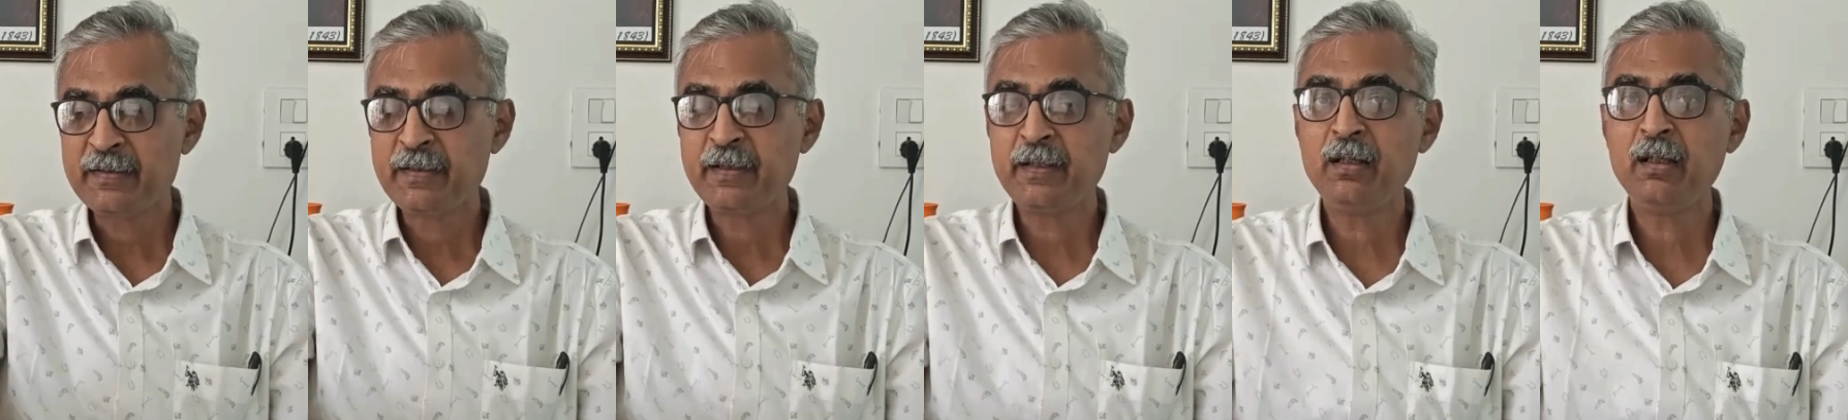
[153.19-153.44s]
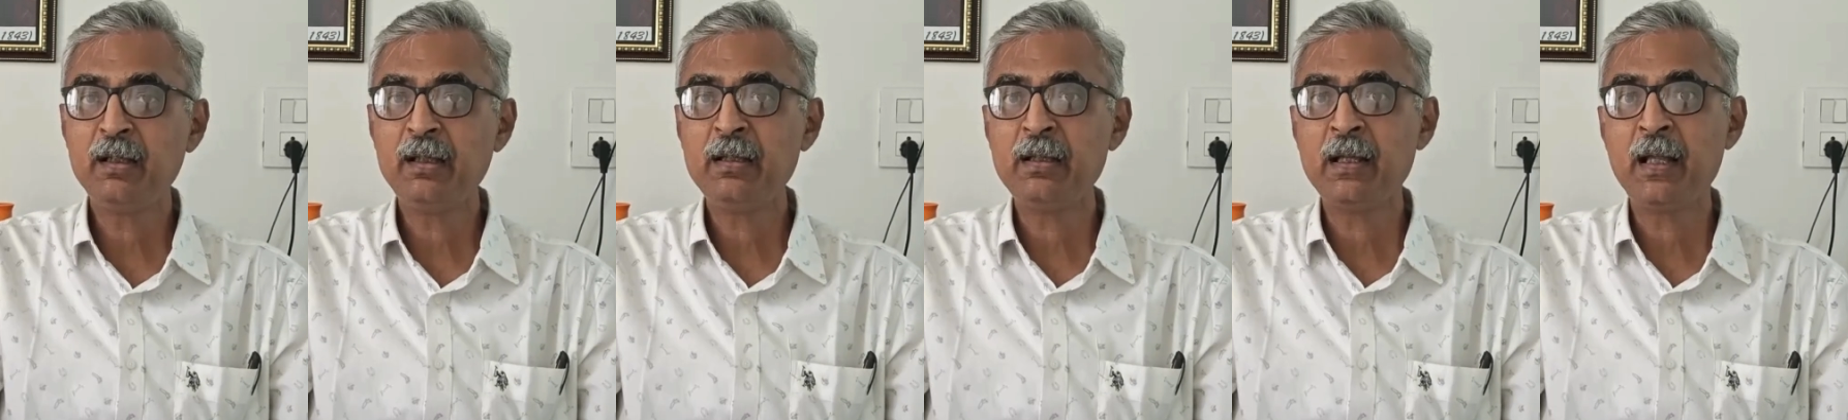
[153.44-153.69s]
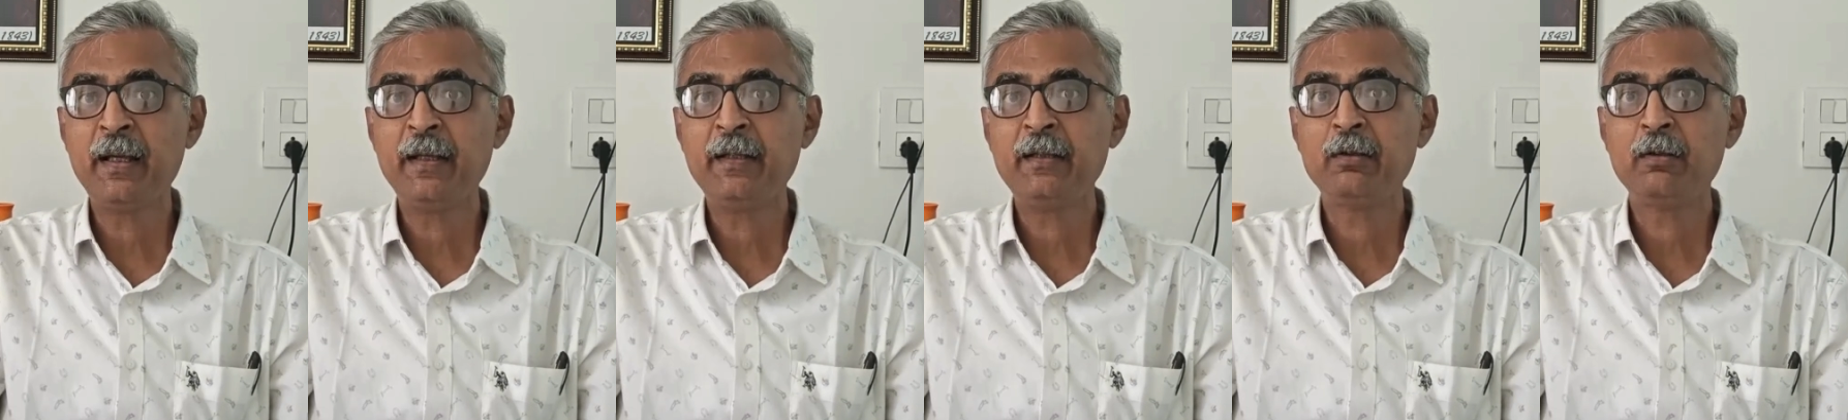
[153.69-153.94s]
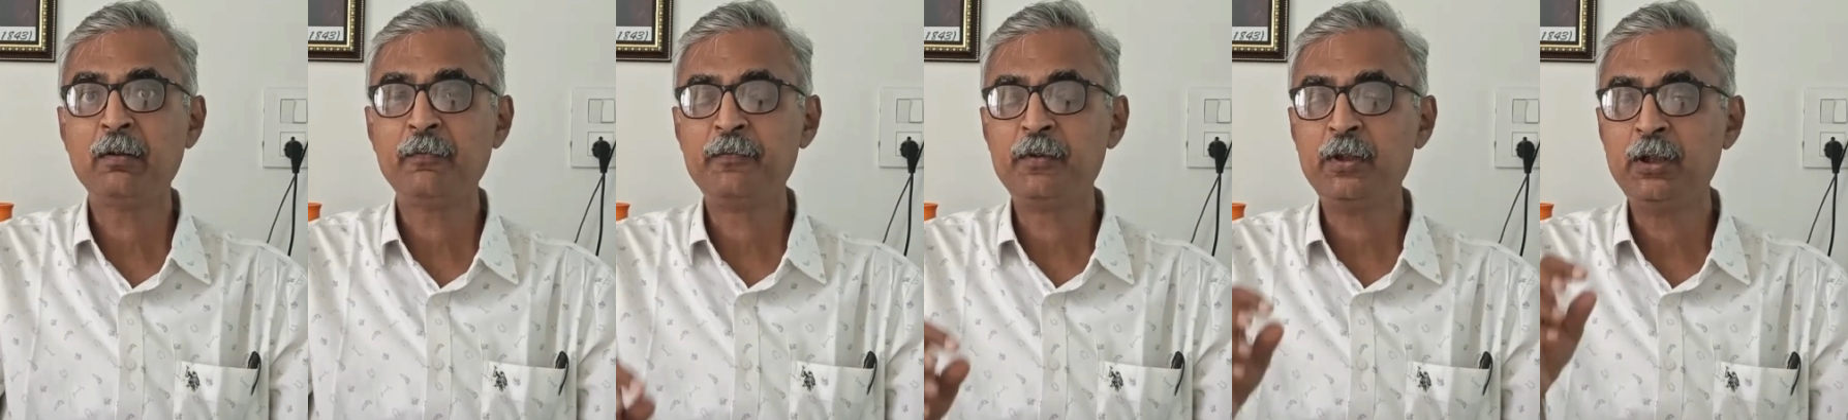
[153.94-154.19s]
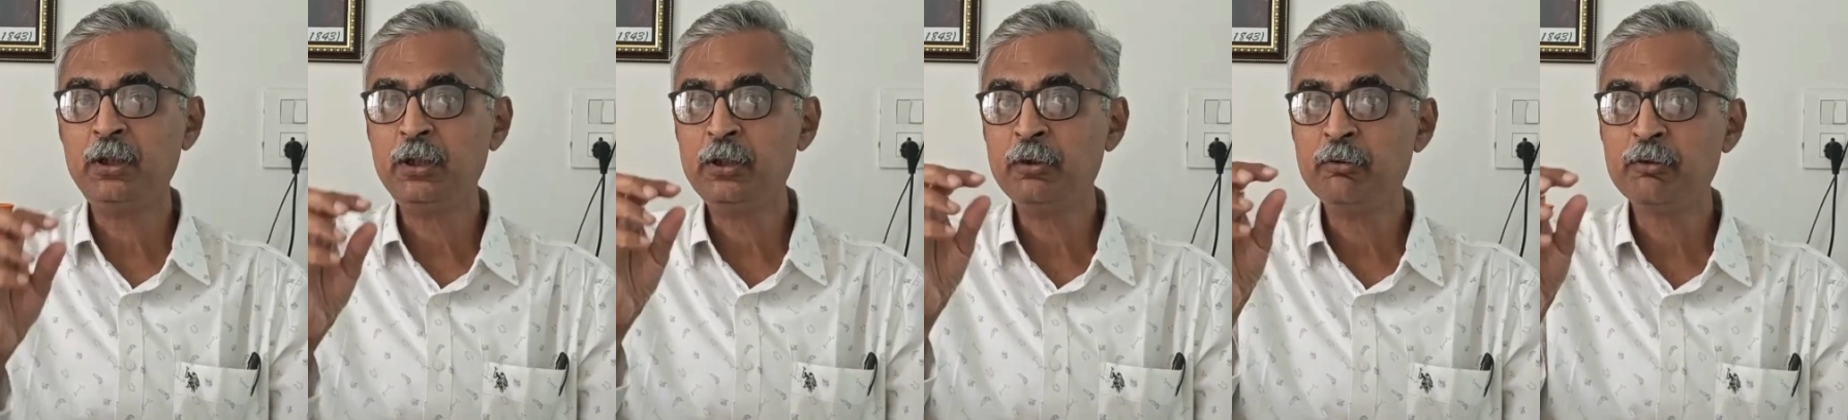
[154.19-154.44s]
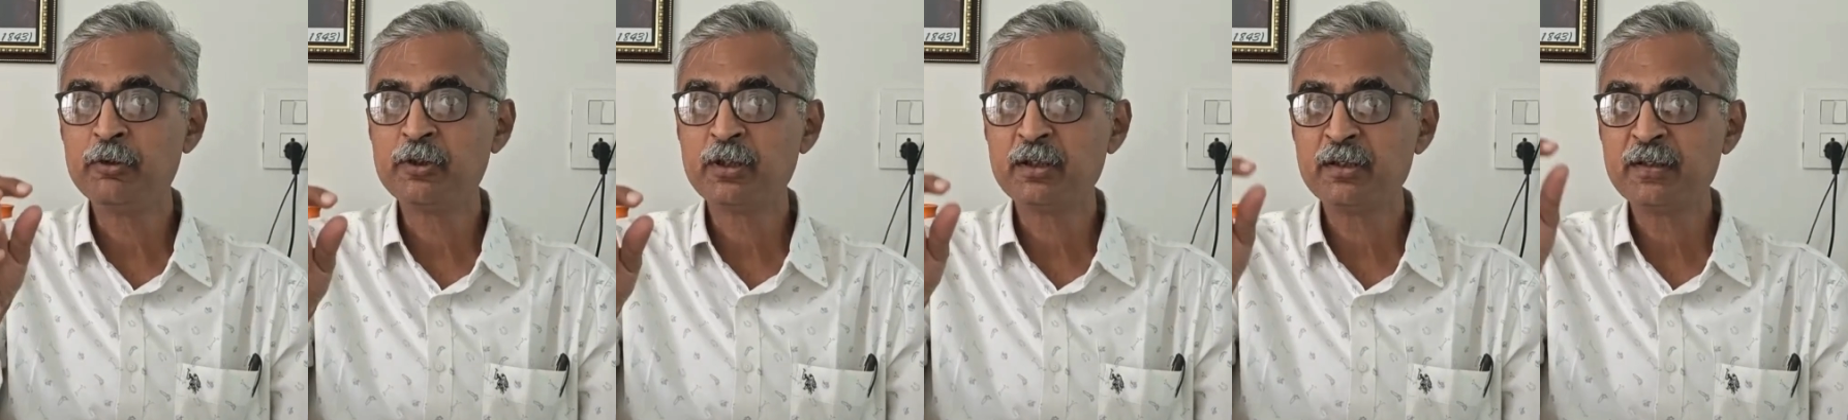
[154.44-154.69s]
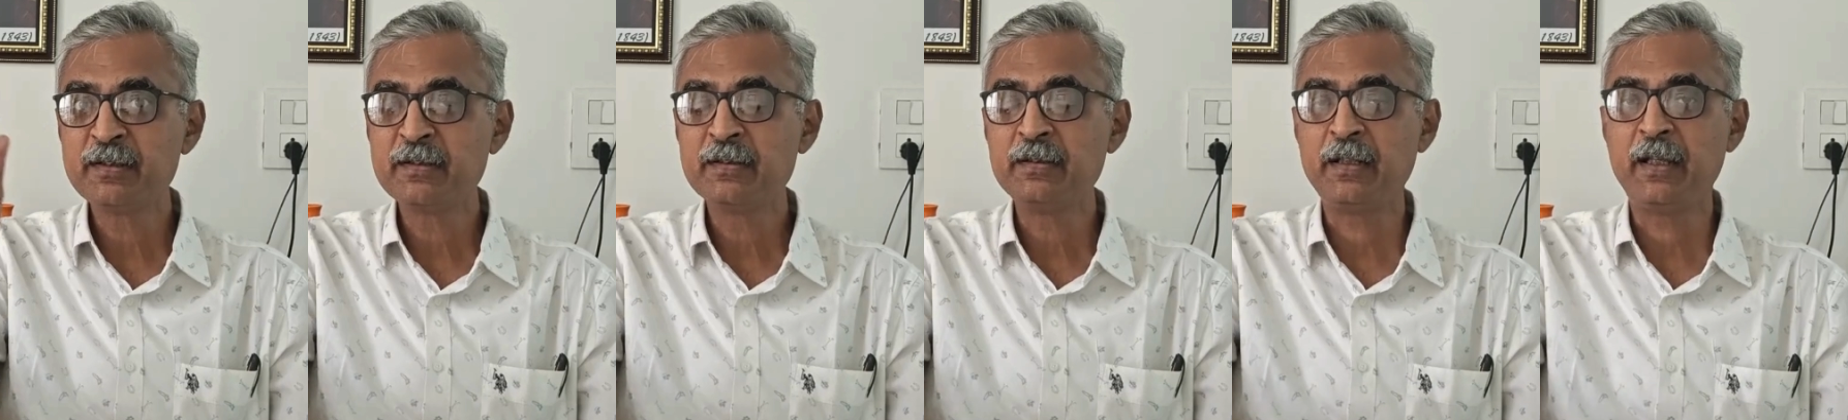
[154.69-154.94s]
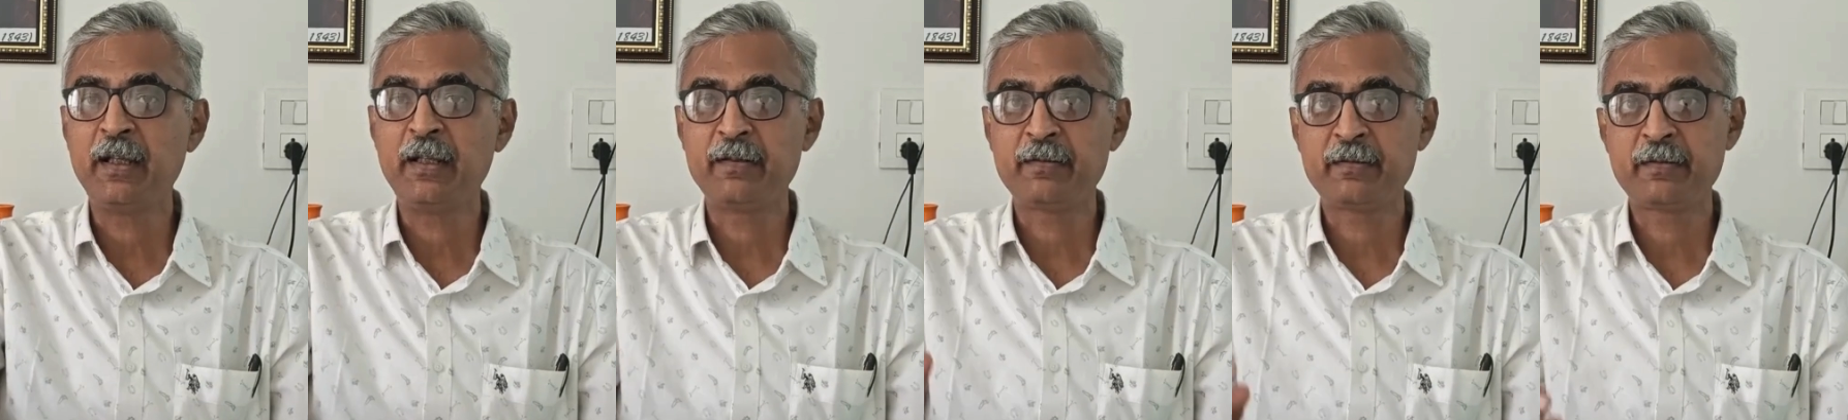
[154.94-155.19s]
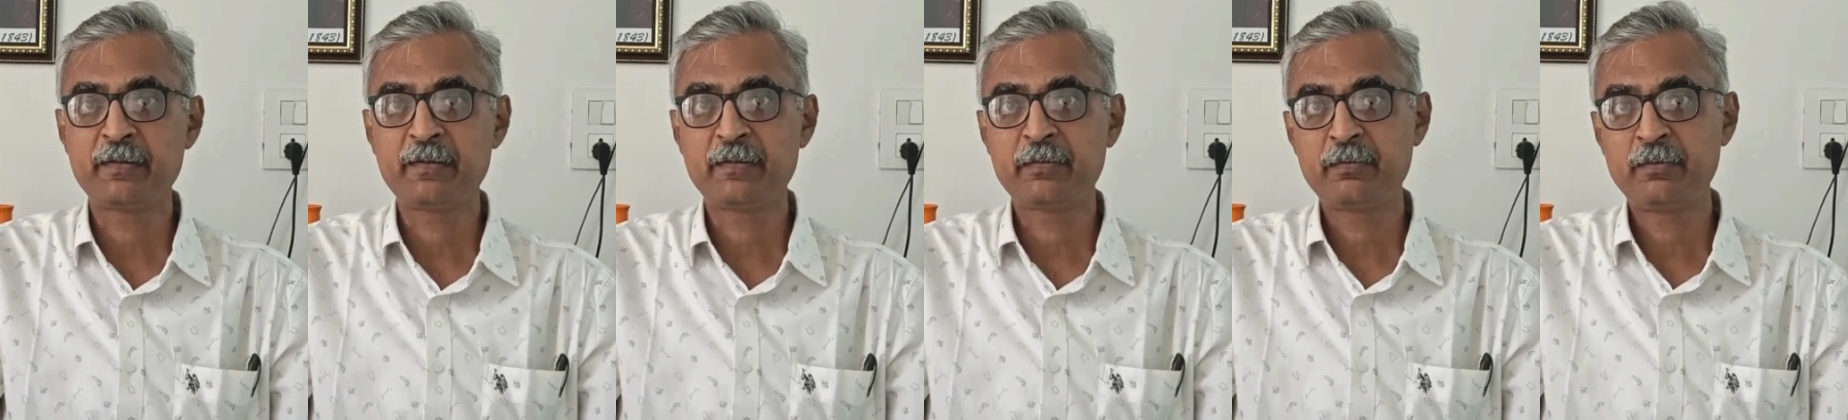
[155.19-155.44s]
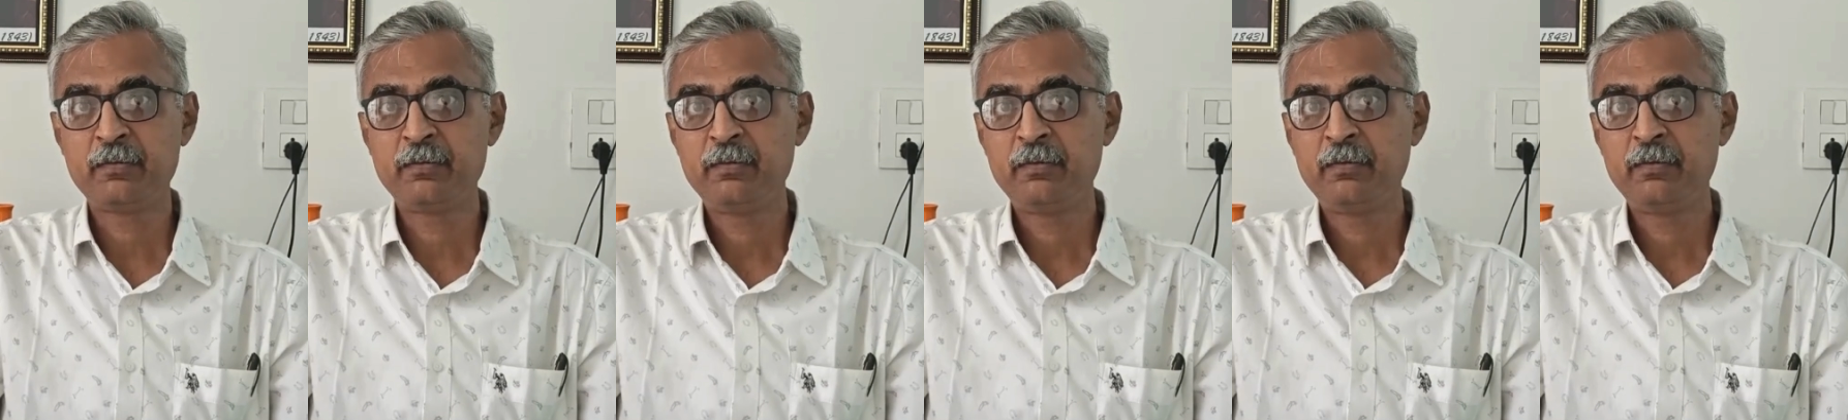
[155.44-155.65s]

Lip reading: single line of delusion snakes